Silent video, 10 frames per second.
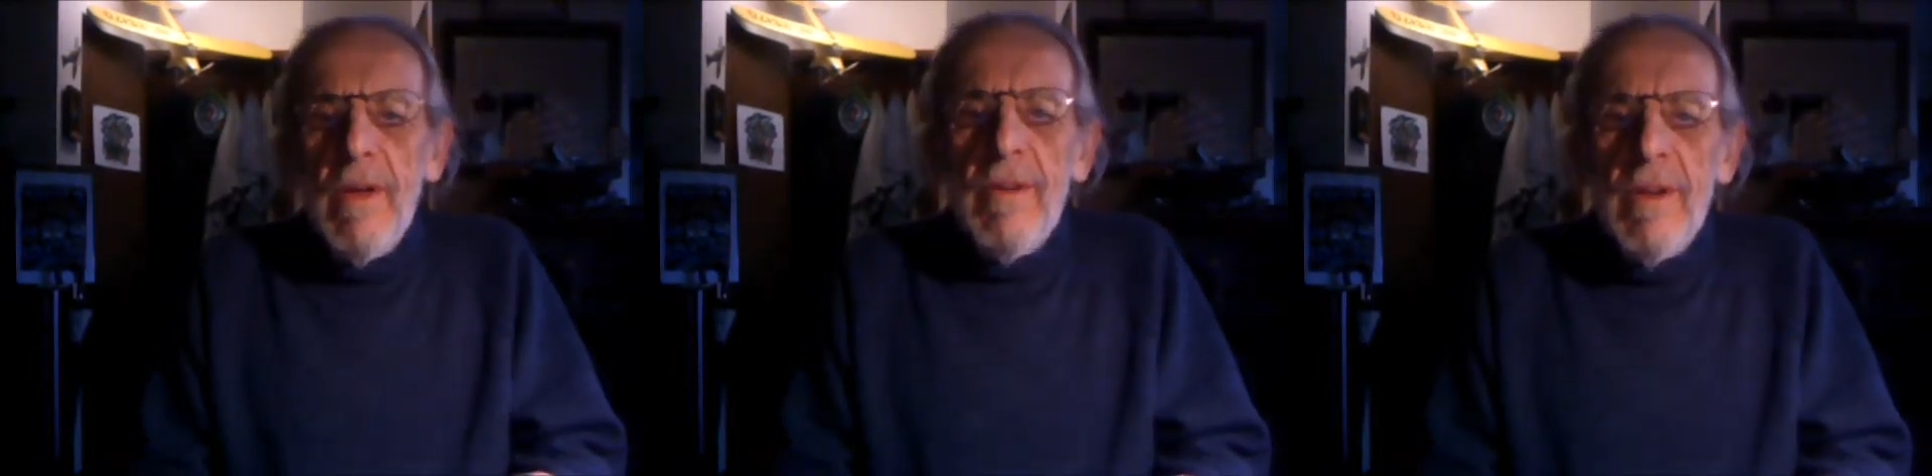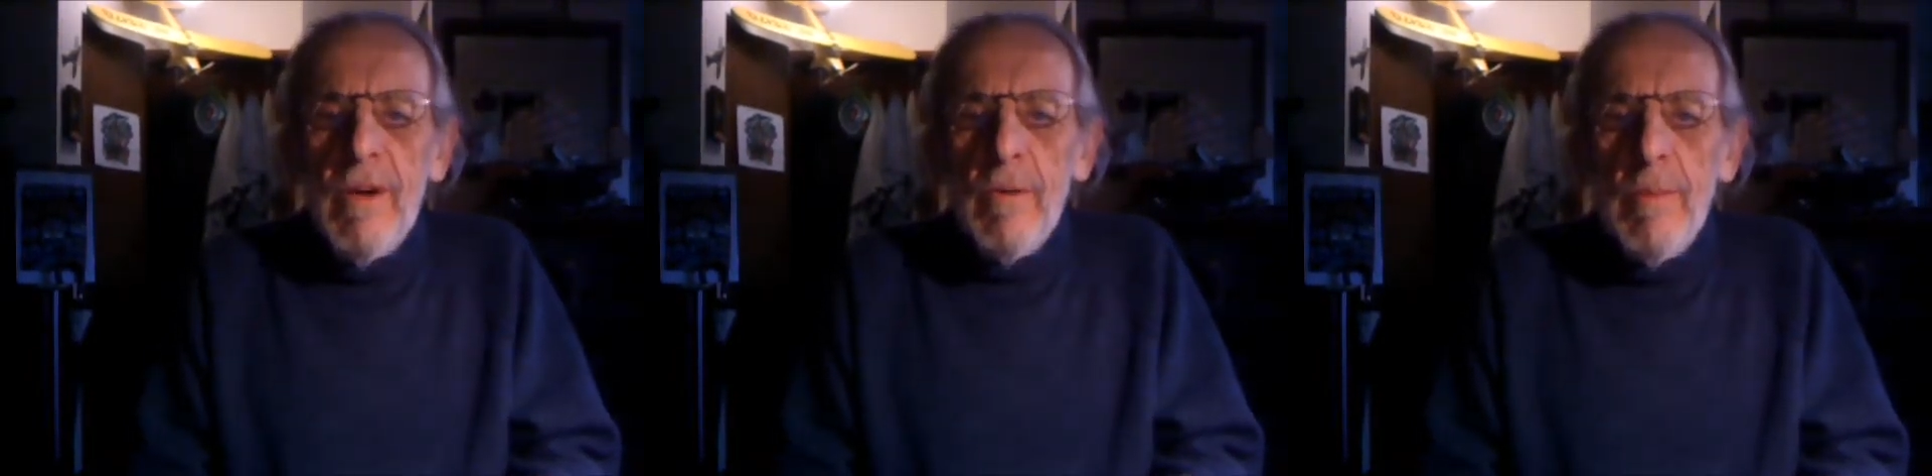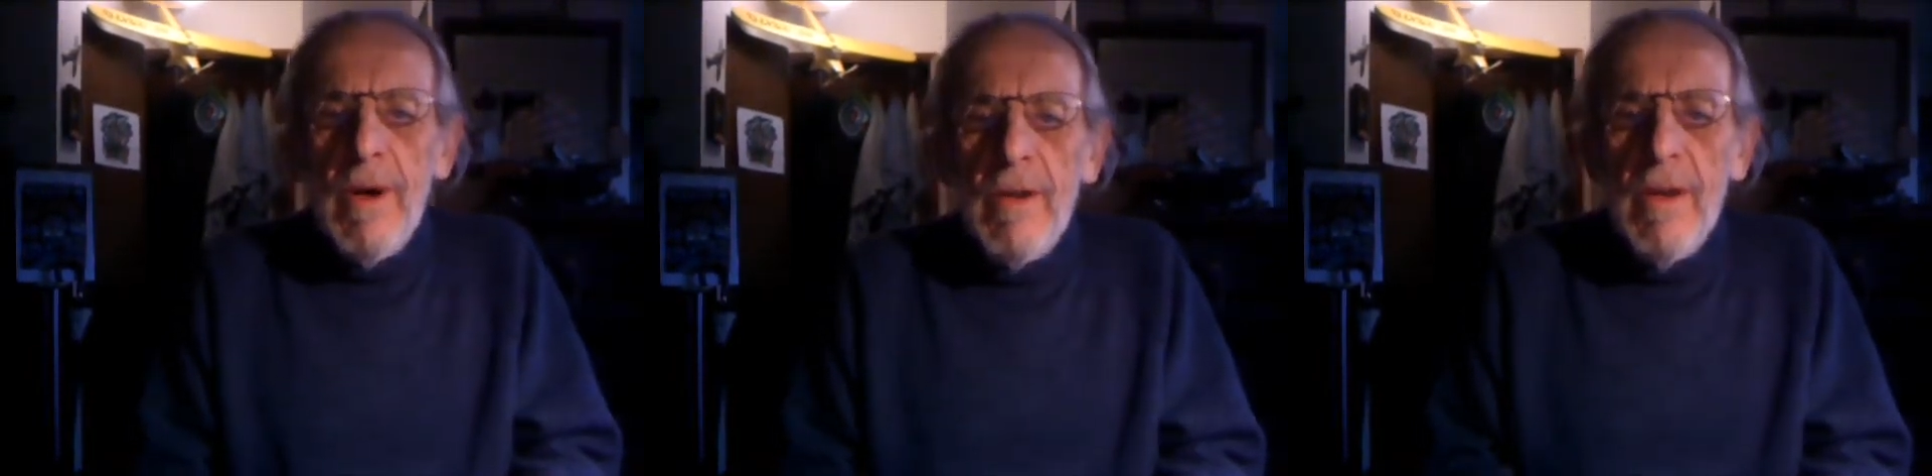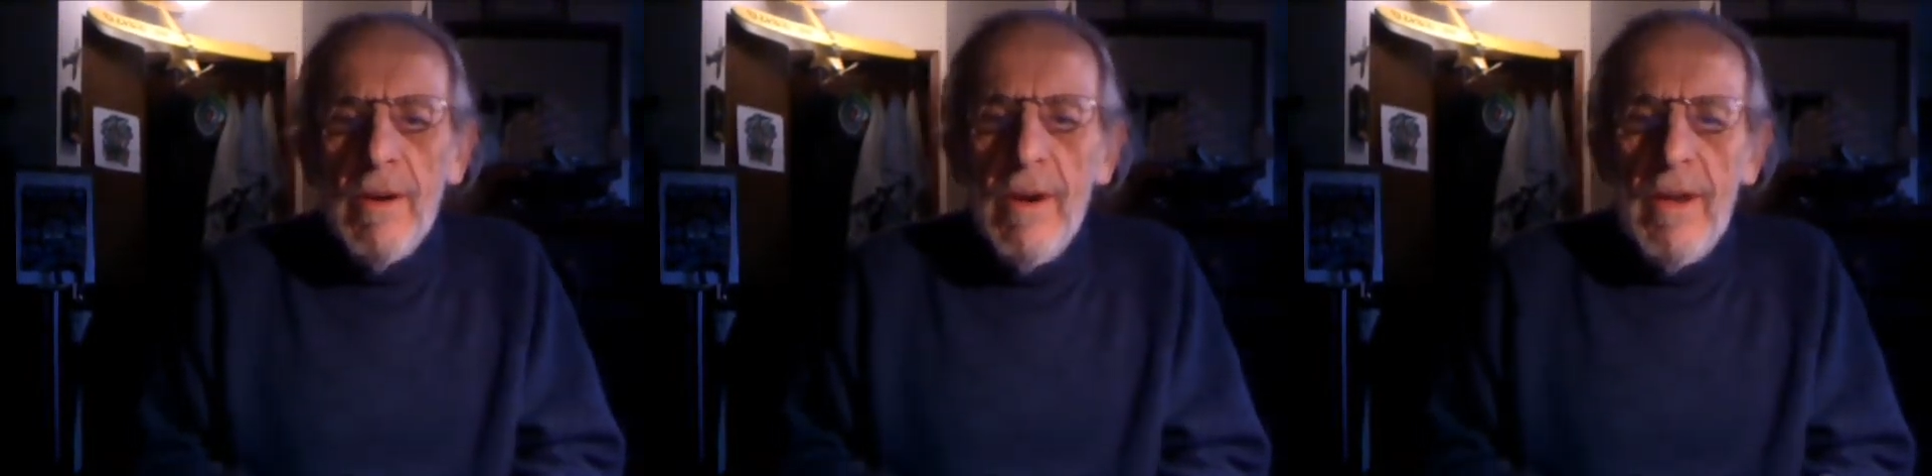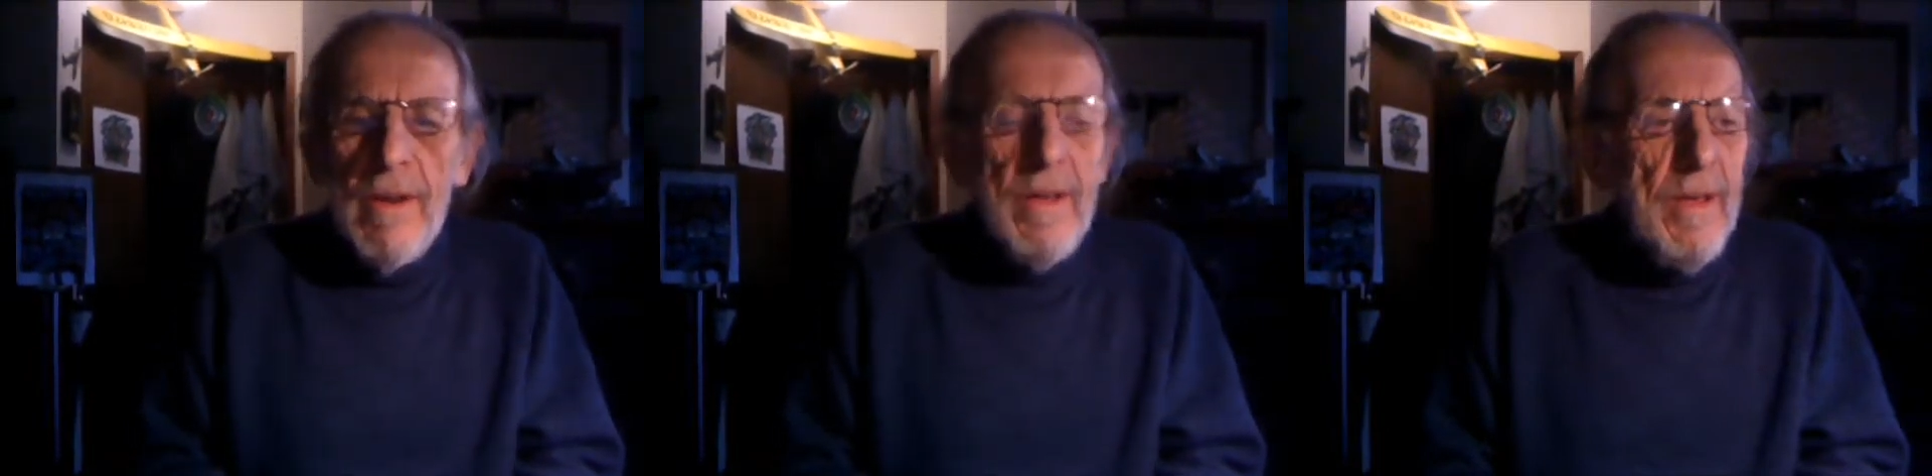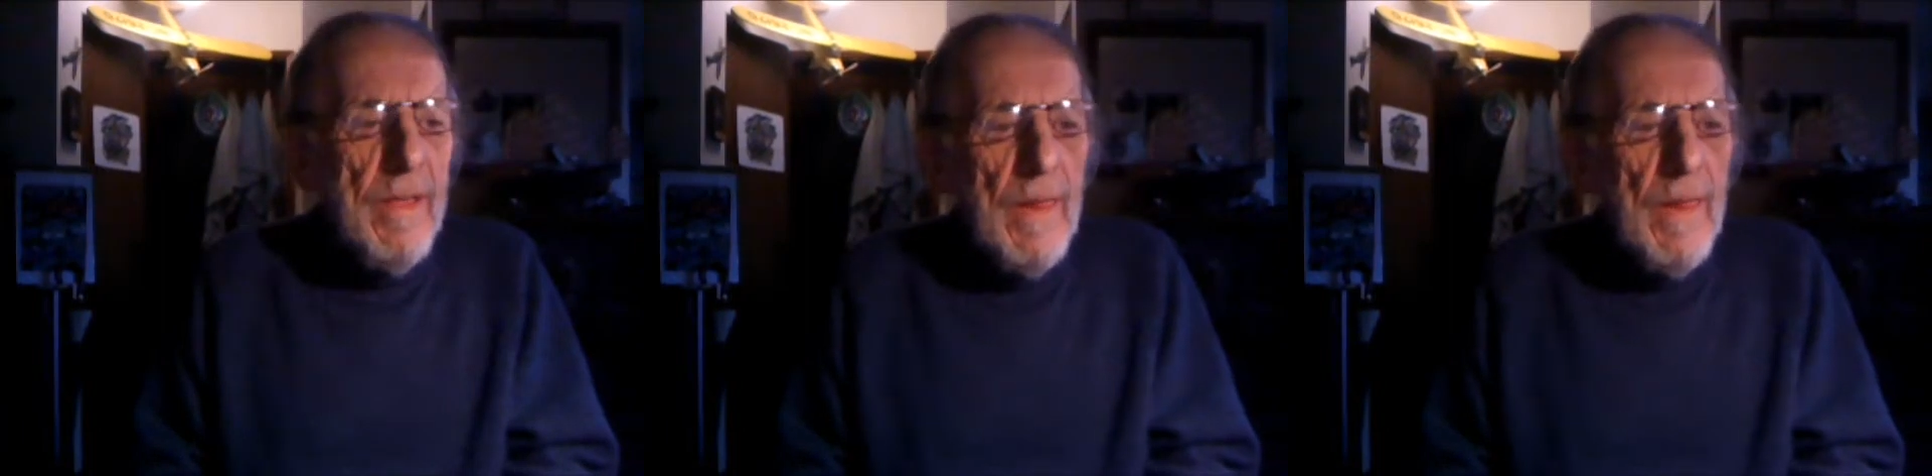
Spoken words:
video by a young lady,